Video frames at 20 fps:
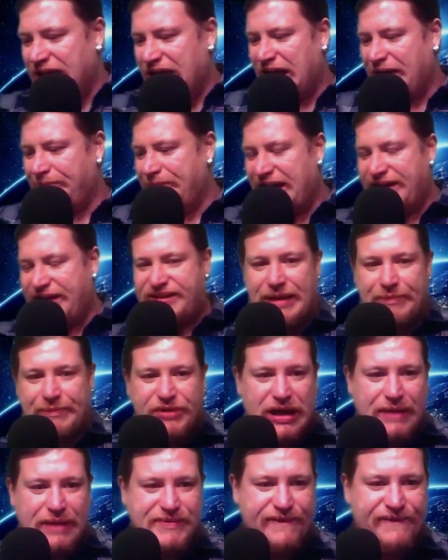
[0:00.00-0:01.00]
I mean,
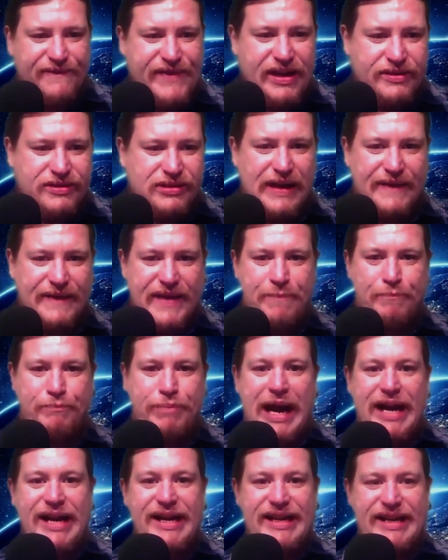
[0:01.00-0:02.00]
sometimes it feels like they're
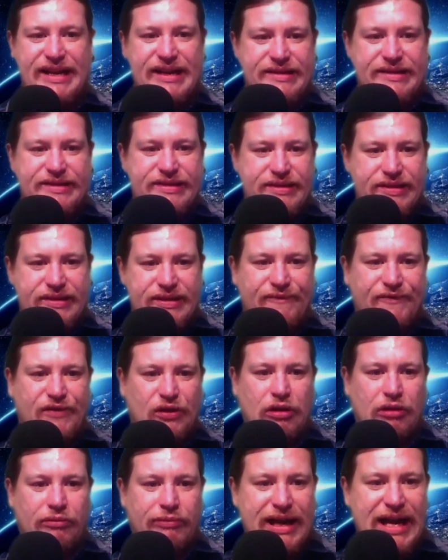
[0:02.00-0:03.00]
baiting us
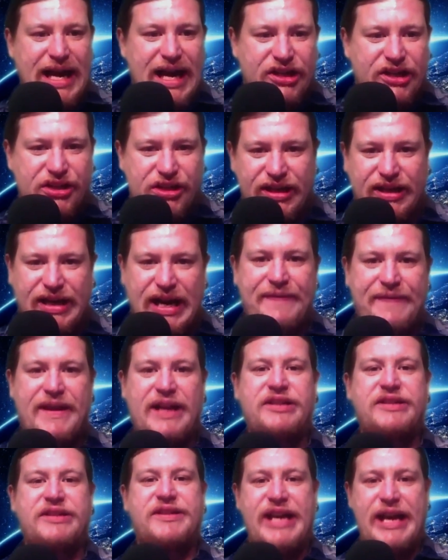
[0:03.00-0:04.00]
for a reaction, and they
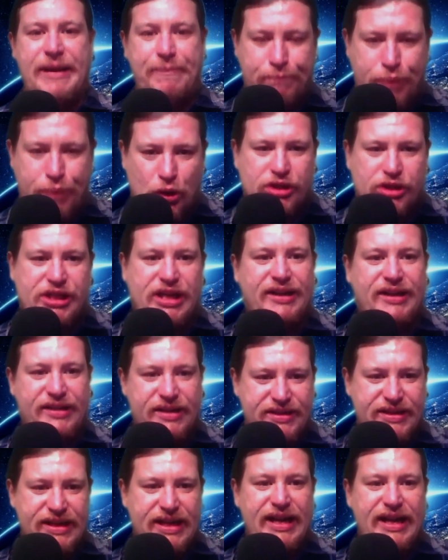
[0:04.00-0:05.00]
just keep pushing to
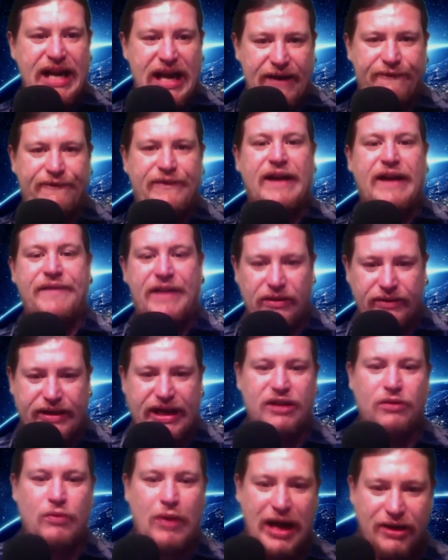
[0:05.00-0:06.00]
see how far they'll
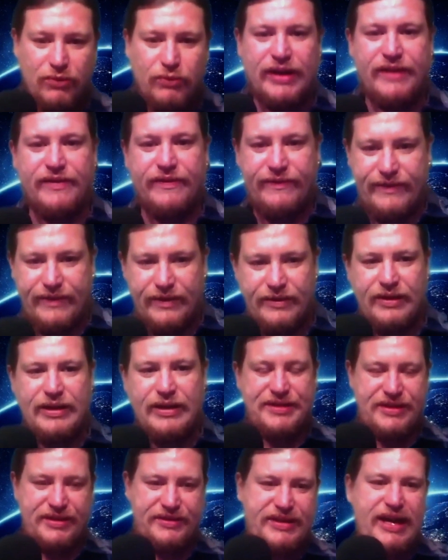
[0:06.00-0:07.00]
get away with
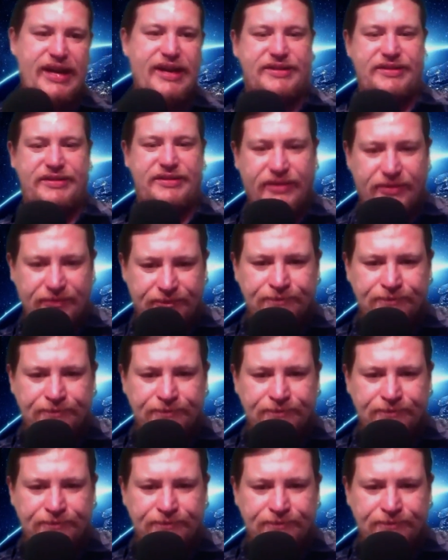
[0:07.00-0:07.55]
as a test.